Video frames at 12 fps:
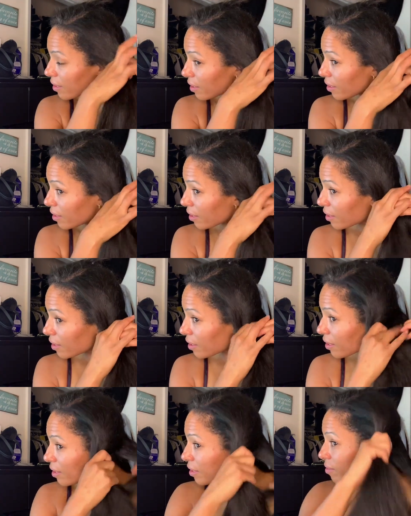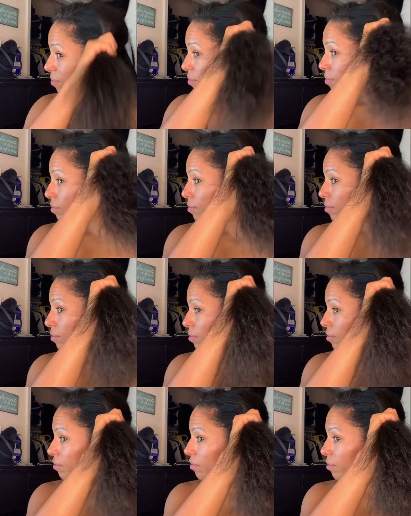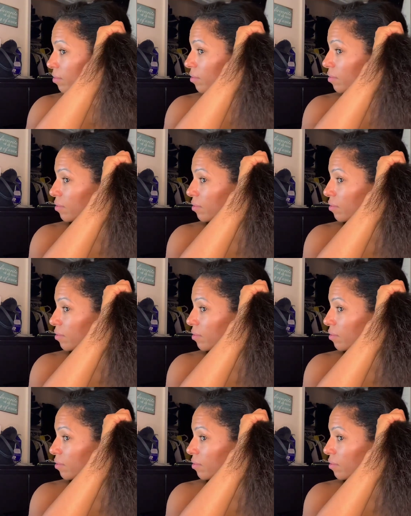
(no one is talking)